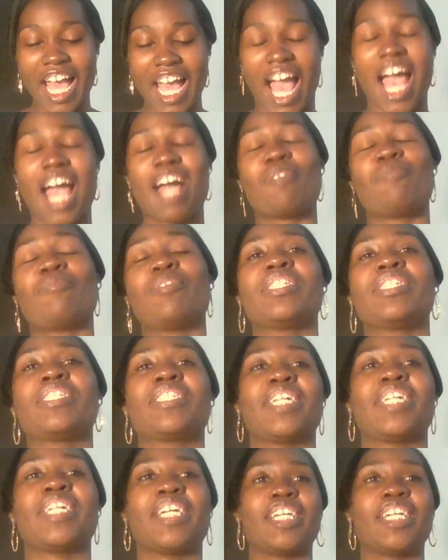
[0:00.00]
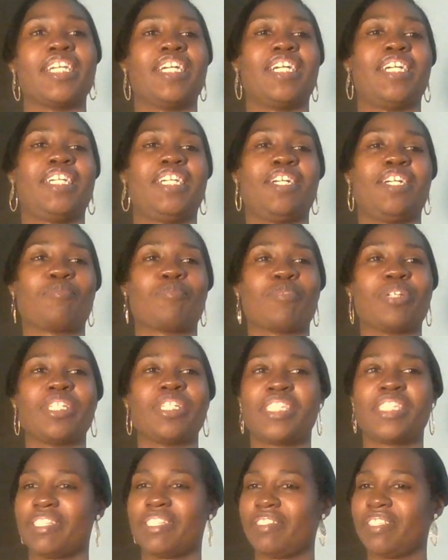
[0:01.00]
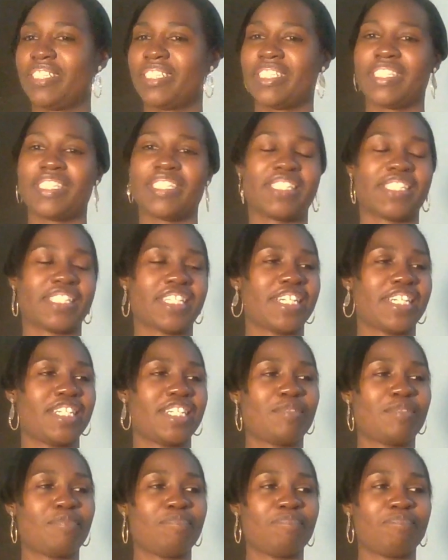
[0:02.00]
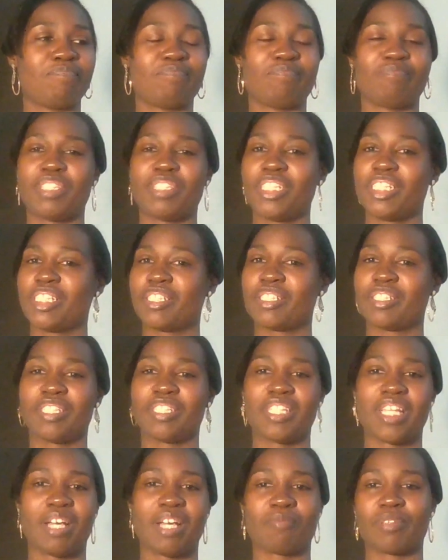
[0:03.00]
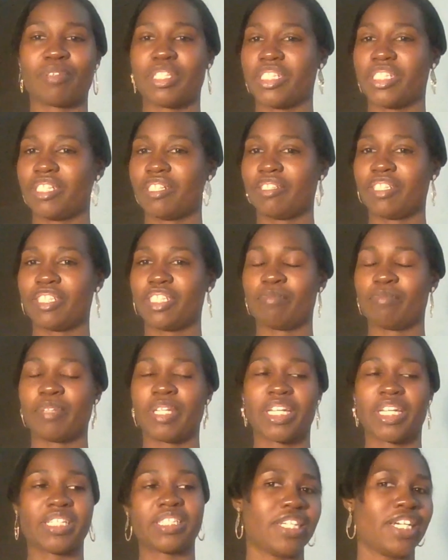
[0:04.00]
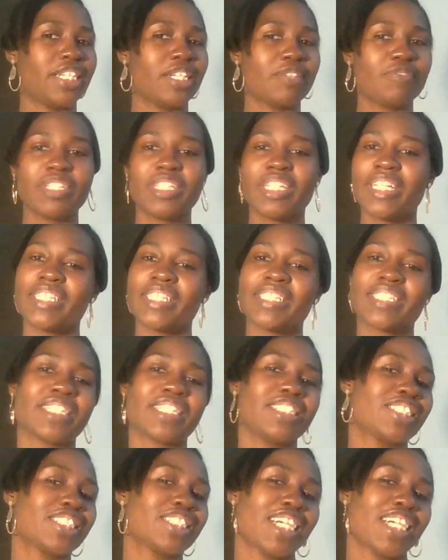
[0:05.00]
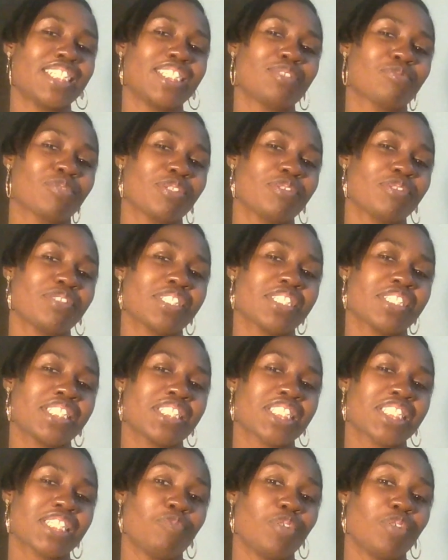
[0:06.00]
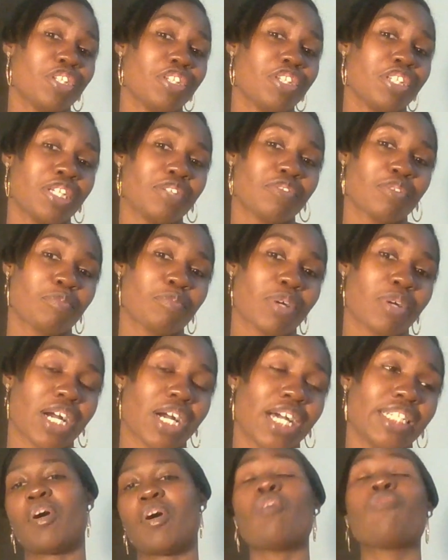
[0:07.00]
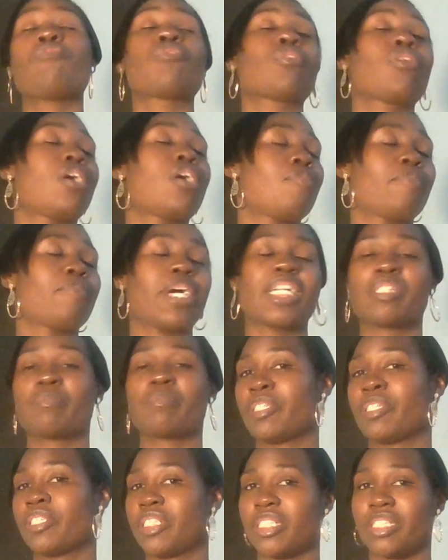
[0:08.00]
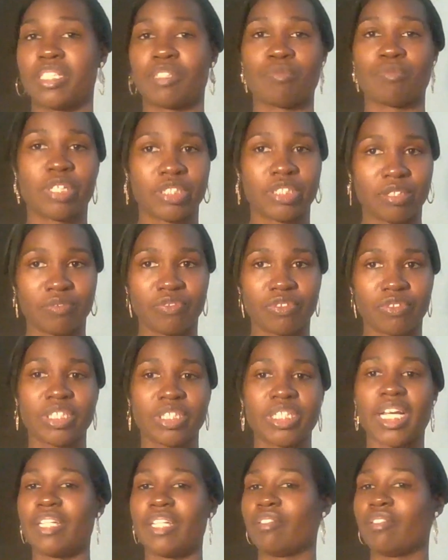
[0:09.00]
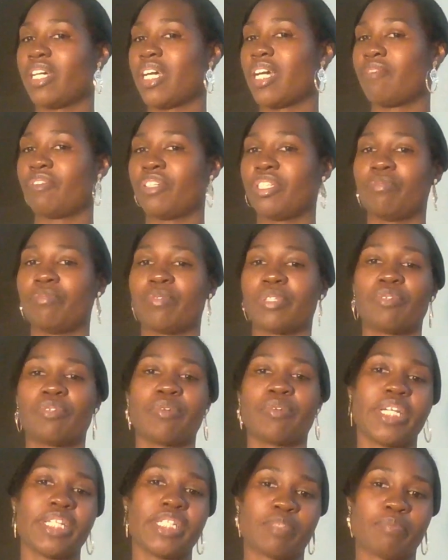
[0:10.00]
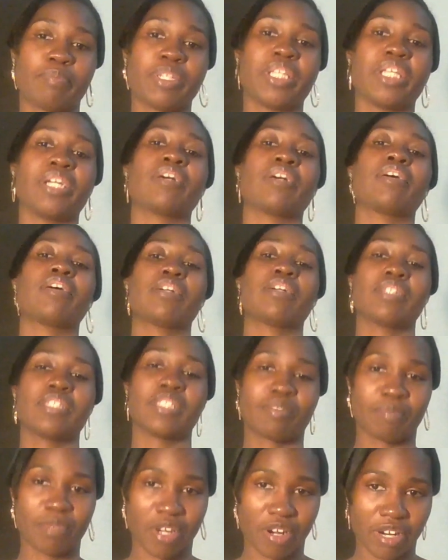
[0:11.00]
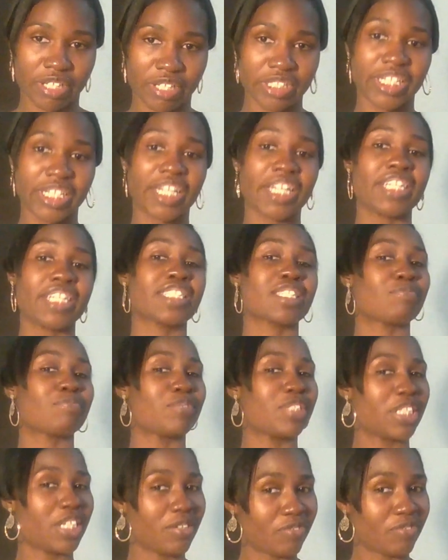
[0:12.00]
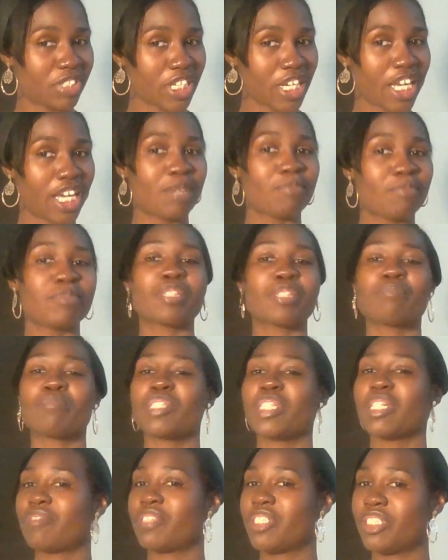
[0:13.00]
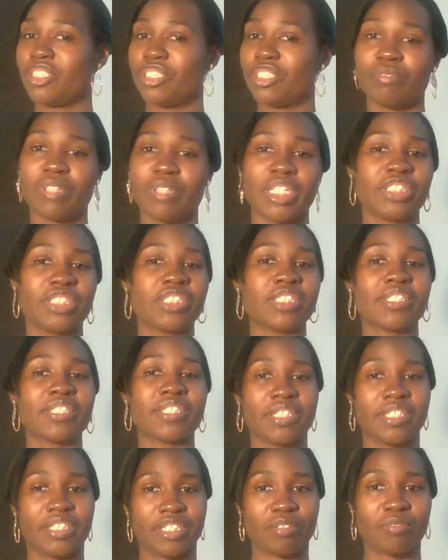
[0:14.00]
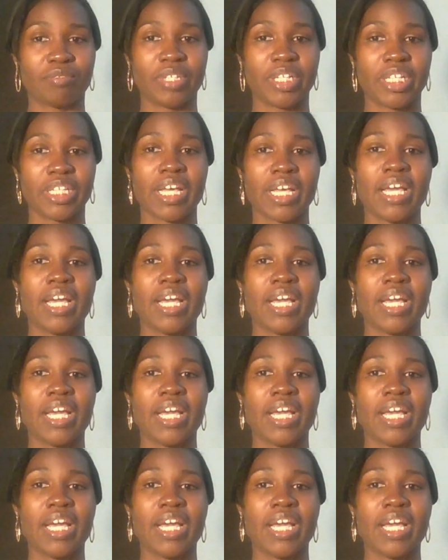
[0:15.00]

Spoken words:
I would say resilience, just that resilience, because not every day is sunshine and roses when you live abroad. Overall, my experience is wonderful and I don't have any regrets, but there are some hard days, some tough times, some tough situations to deal with.